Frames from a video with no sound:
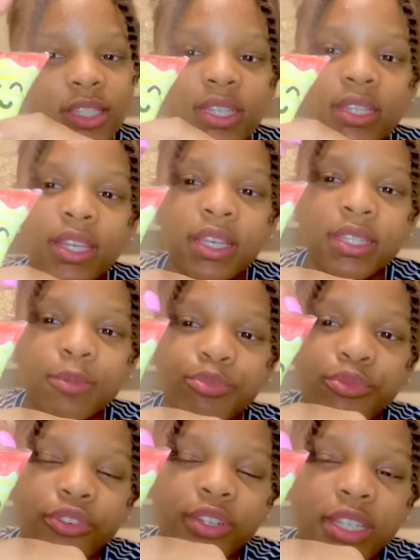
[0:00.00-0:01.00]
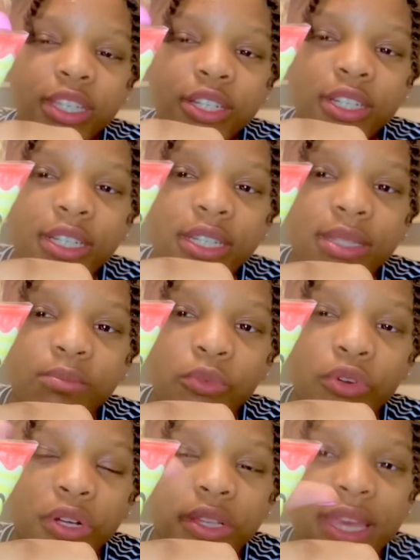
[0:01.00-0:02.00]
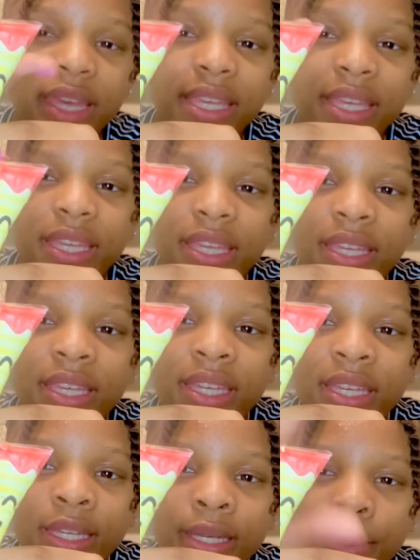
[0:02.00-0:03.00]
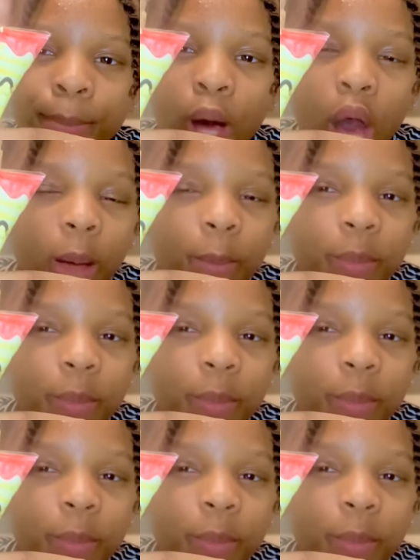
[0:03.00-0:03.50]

it looks prettier and more like pop